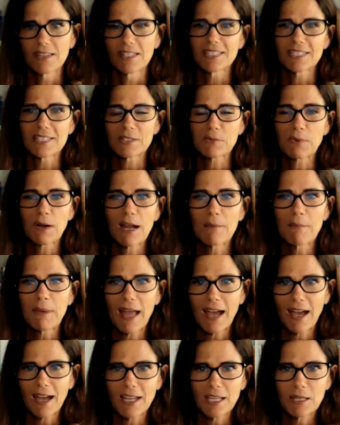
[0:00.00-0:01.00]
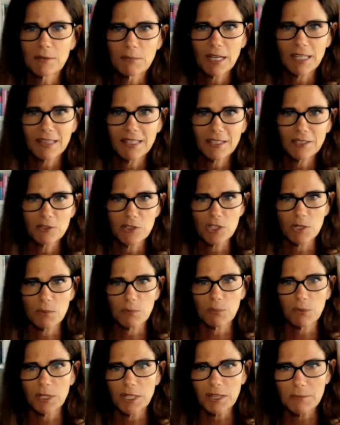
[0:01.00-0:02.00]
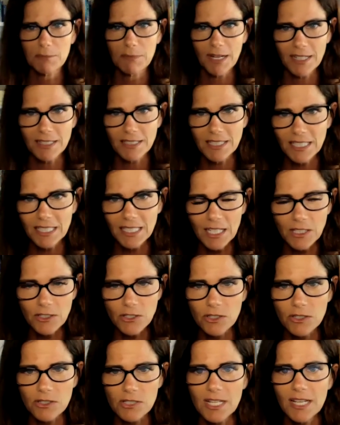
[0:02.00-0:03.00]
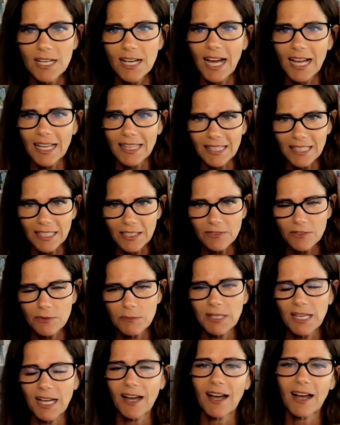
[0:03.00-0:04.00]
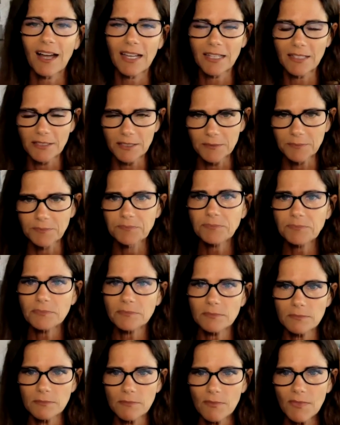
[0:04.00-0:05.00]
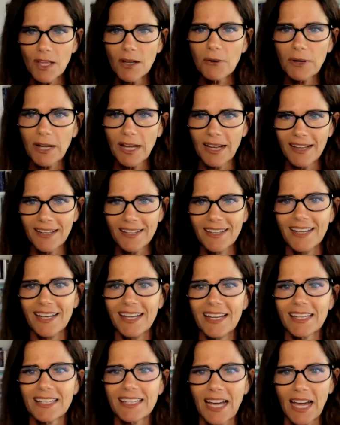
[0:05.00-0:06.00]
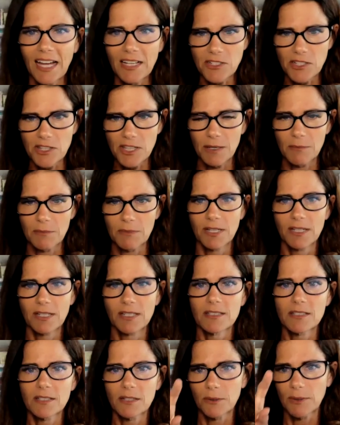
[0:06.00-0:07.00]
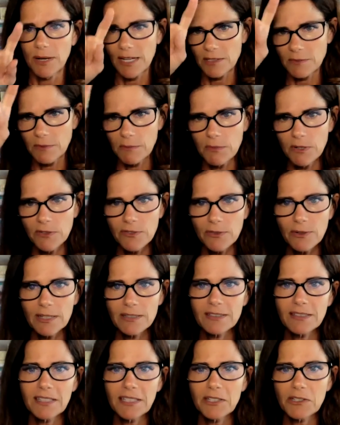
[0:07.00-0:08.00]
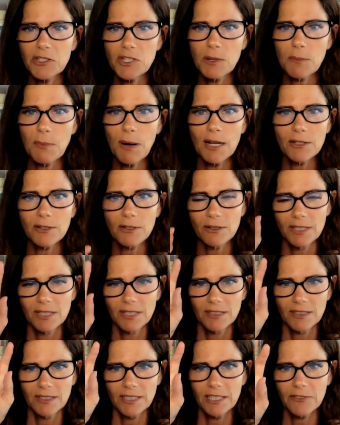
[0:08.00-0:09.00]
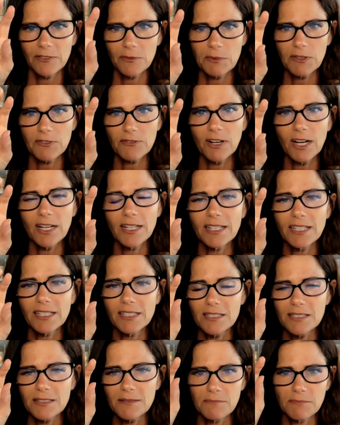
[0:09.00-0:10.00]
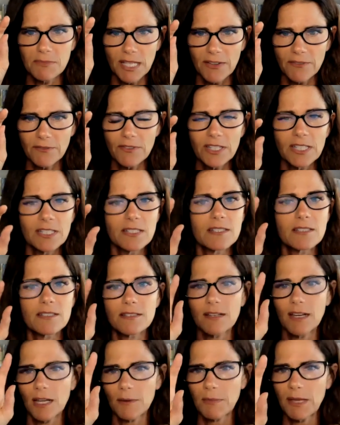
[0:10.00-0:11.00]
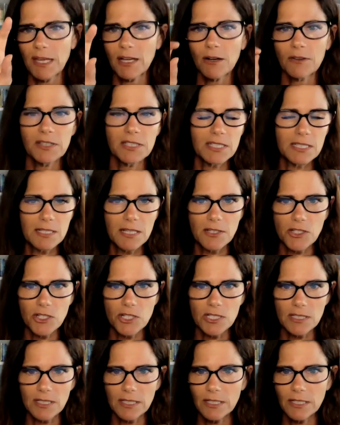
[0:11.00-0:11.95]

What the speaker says: This is where I'm at in my leadership with my teenagers. I lead from behind. Okay. Catch them. So as we move around the leadership model, leader from the front is infants. I make all the decisions.